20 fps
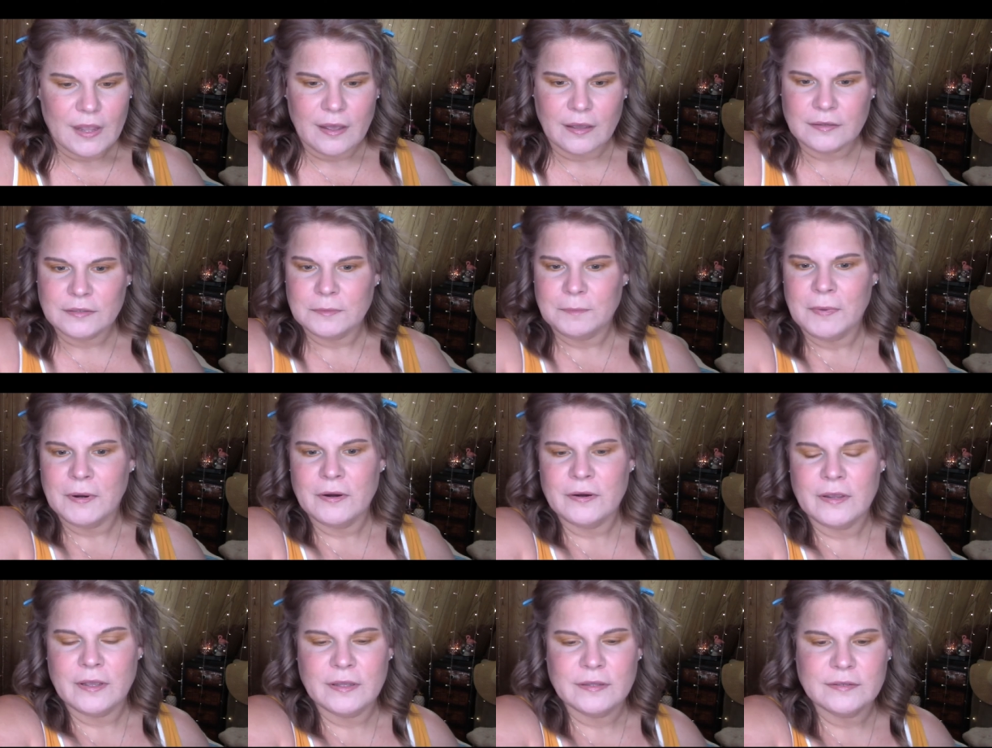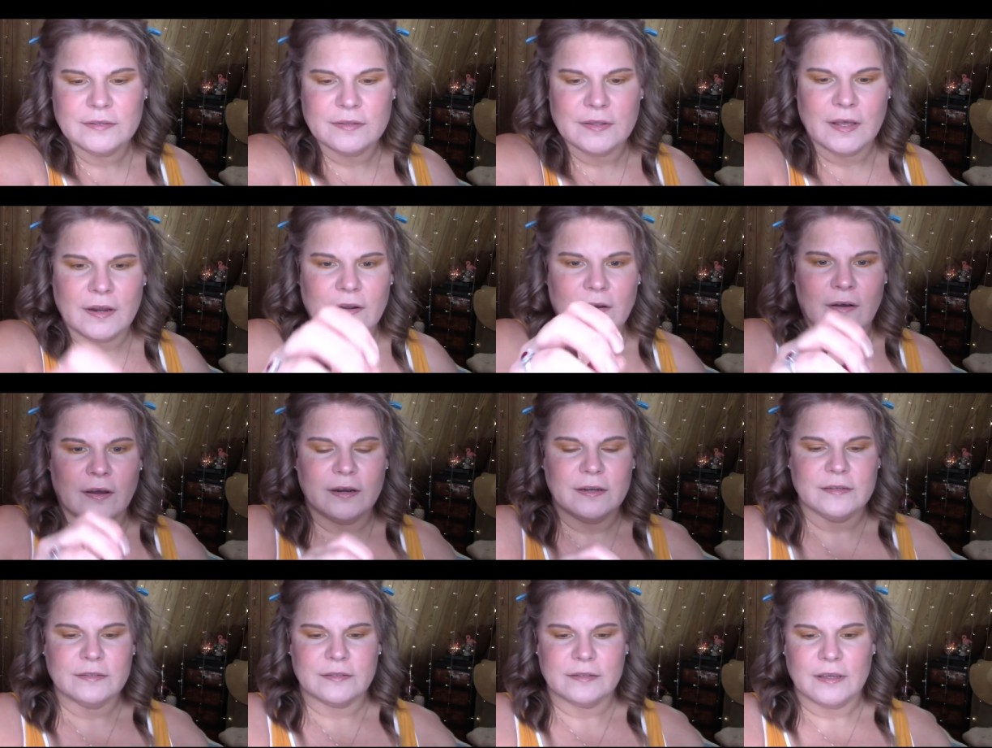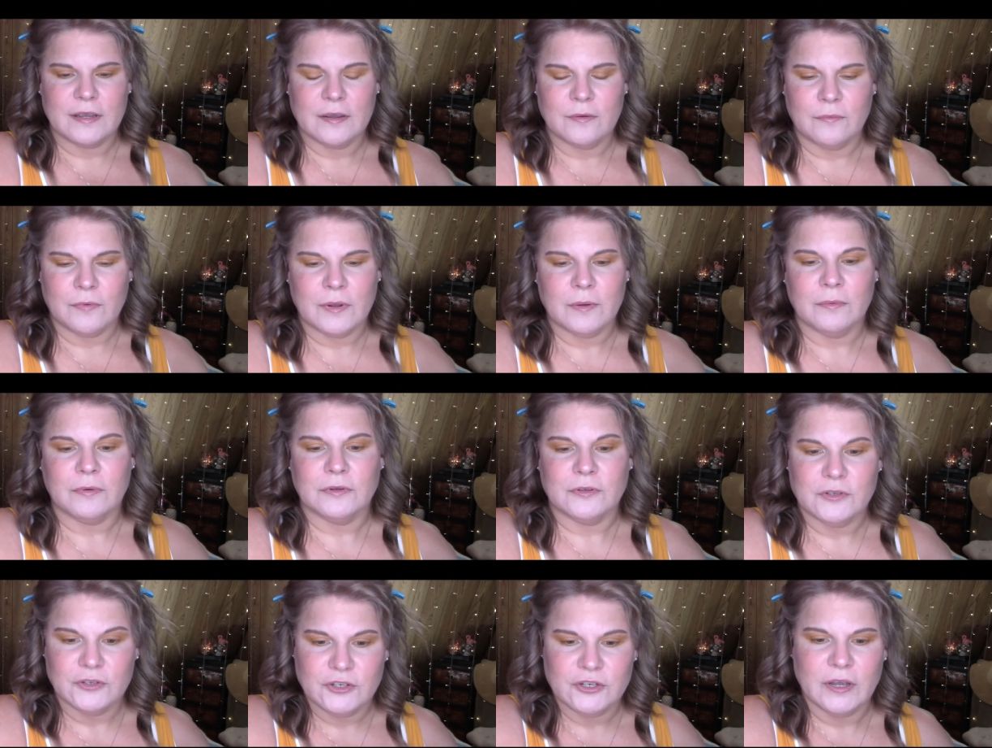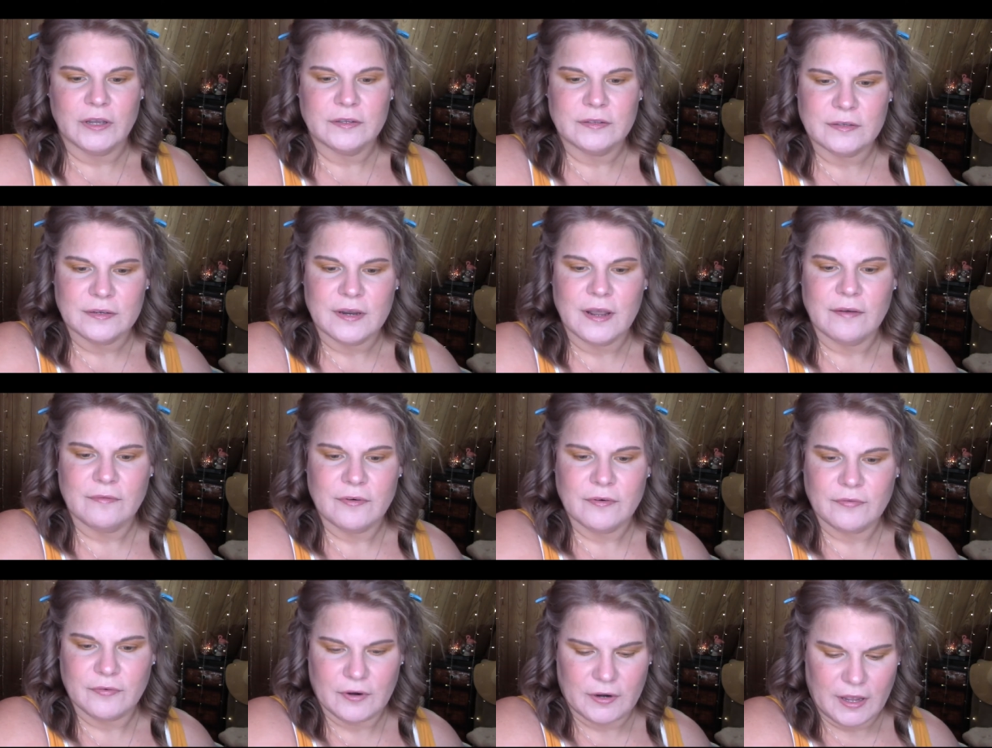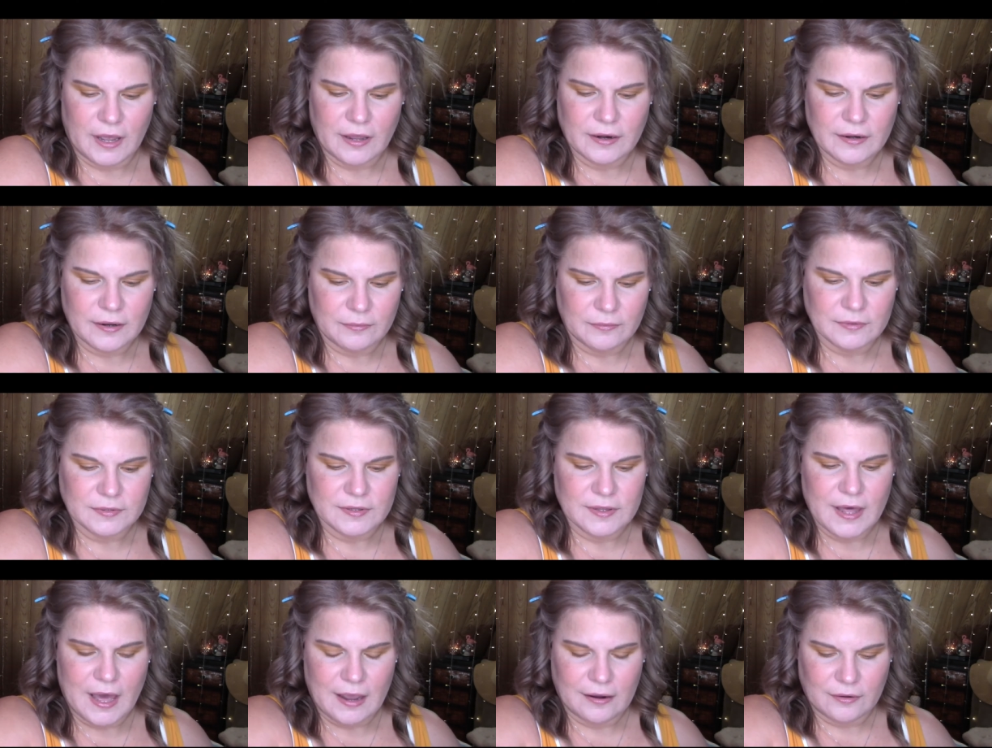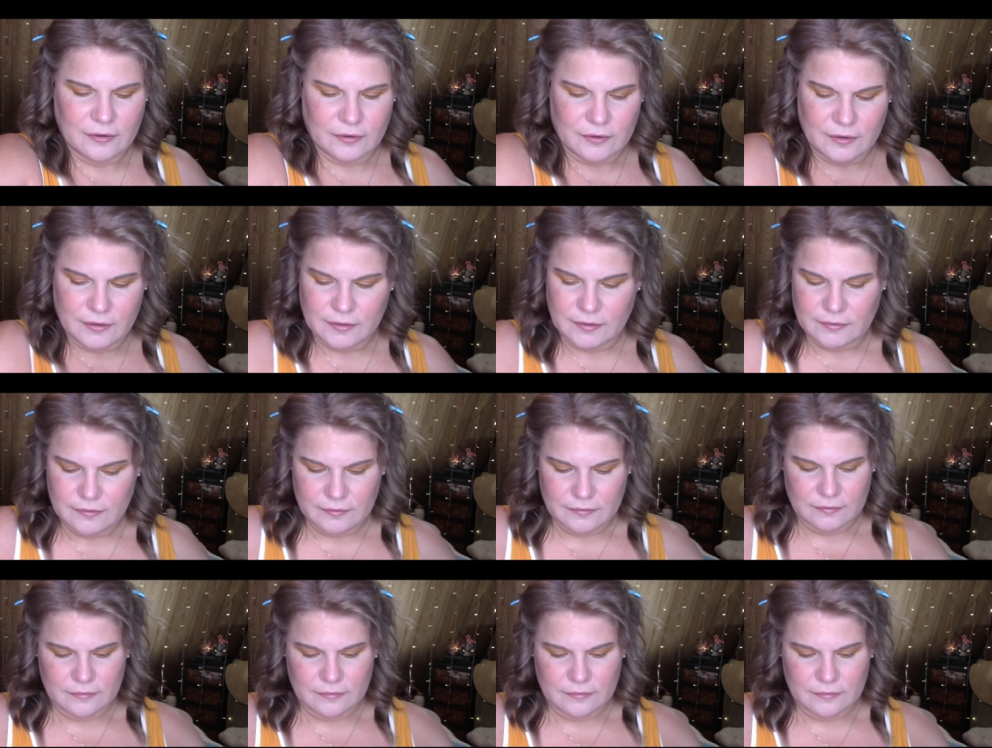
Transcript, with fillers: experience that honestly we will just never forget. It was that good.